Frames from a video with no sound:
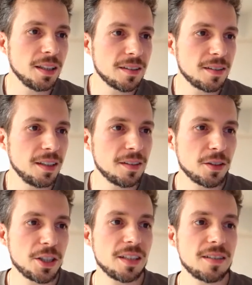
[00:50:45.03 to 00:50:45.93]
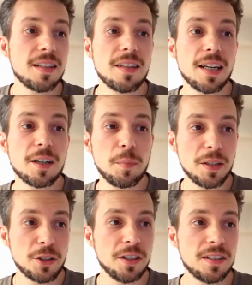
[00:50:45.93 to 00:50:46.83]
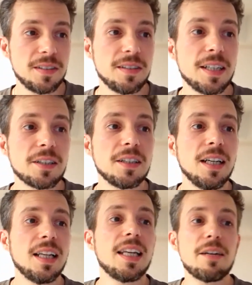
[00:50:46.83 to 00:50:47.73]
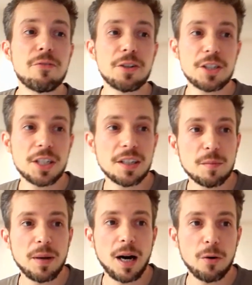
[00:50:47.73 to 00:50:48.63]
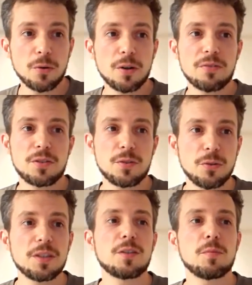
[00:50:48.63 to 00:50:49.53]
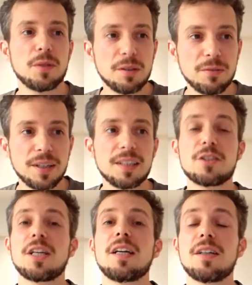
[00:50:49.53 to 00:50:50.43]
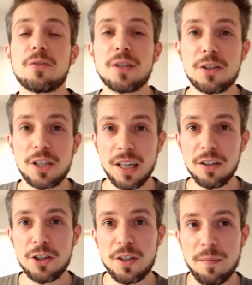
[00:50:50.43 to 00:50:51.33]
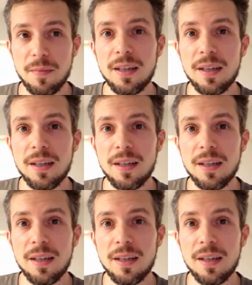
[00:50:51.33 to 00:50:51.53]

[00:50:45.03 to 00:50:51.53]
it's not just that they are pictures, they are leveraging the power of story to motivate and create change.